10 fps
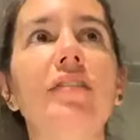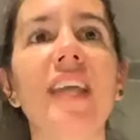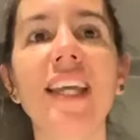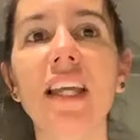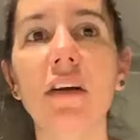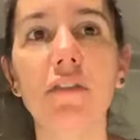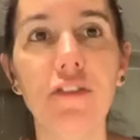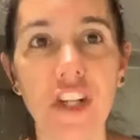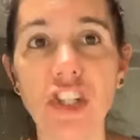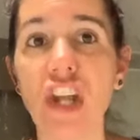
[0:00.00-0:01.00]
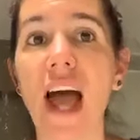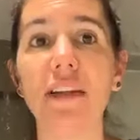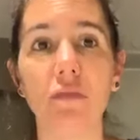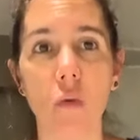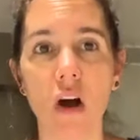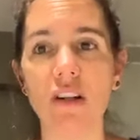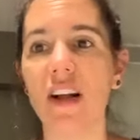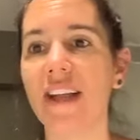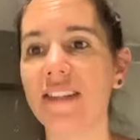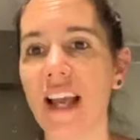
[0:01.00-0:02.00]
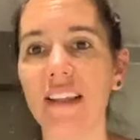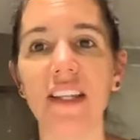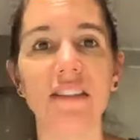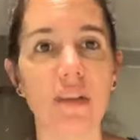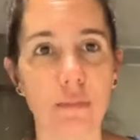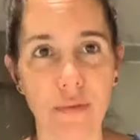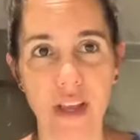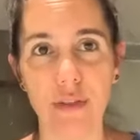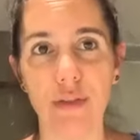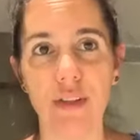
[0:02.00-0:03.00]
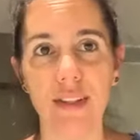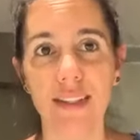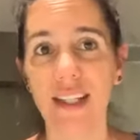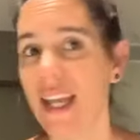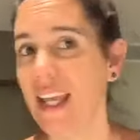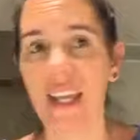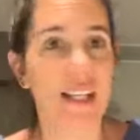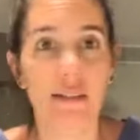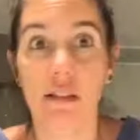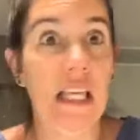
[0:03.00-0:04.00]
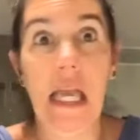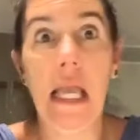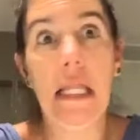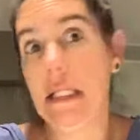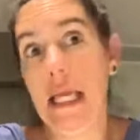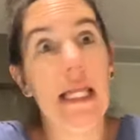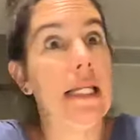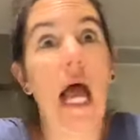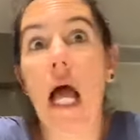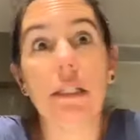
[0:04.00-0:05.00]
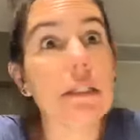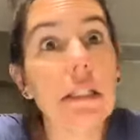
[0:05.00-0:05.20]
taking a fish out of water and telling it to breathe. It, it, it cannot.